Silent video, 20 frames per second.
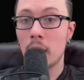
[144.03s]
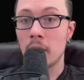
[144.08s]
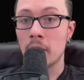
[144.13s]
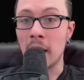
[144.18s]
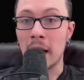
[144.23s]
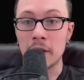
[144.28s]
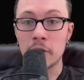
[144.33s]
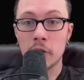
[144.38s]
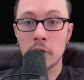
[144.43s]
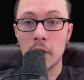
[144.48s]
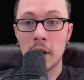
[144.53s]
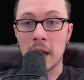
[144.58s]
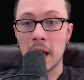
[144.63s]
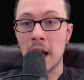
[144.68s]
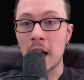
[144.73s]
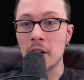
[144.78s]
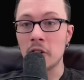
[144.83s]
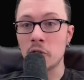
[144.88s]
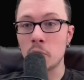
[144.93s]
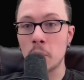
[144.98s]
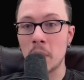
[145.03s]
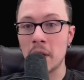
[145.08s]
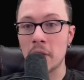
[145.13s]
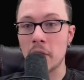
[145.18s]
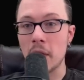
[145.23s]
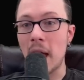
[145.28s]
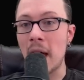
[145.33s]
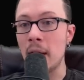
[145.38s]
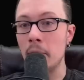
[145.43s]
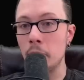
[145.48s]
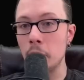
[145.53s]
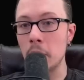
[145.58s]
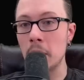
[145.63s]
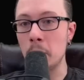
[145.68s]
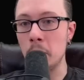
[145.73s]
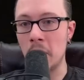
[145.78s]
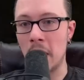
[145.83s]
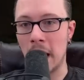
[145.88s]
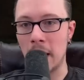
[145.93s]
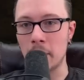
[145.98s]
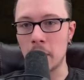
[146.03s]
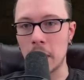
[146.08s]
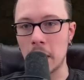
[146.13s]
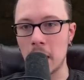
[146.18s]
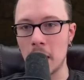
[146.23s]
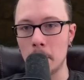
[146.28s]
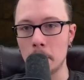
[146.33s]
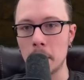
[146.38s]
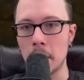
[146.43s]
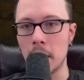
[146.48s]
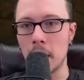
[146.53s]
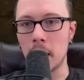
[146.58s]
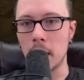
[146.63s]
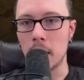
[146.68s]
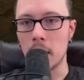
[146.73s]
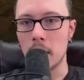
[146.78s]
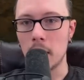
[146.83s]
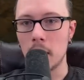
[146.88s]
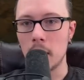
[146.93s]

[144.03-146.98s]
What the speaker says: that's the case with every private company.